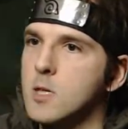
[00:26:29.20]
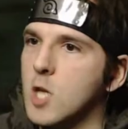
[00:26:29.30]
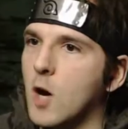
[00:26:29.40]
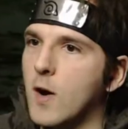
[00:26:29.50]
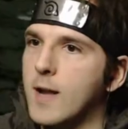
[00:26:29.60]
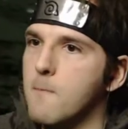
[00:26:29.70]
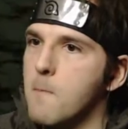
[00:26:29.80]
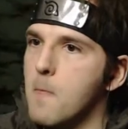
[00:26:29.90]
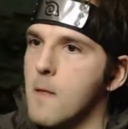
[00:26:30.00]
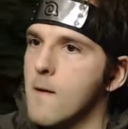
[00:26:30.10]
Sorry.
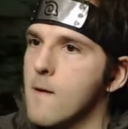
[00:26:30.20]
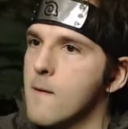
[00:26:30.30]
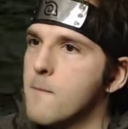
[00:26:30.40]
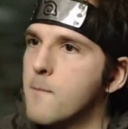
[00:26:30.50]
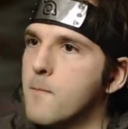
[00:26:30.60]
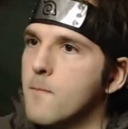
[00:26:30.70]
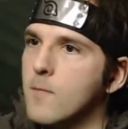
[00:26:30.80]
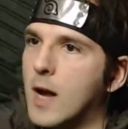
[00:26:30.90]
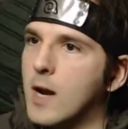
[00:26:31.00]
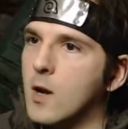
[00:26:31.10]

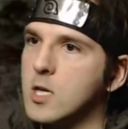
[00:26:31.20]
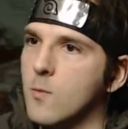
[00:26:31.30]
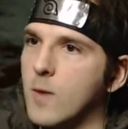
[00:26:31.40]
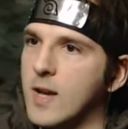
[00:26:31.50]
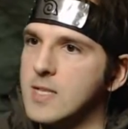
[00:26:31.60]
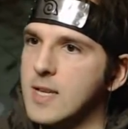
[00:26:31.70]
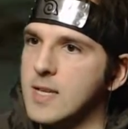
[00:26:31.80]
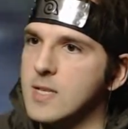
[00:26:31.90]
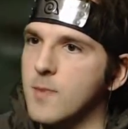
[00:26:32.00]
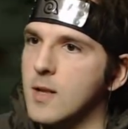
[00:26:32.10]
I know I should waste
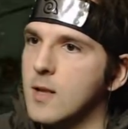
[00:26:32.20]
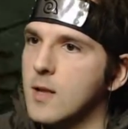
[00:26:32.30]
this, but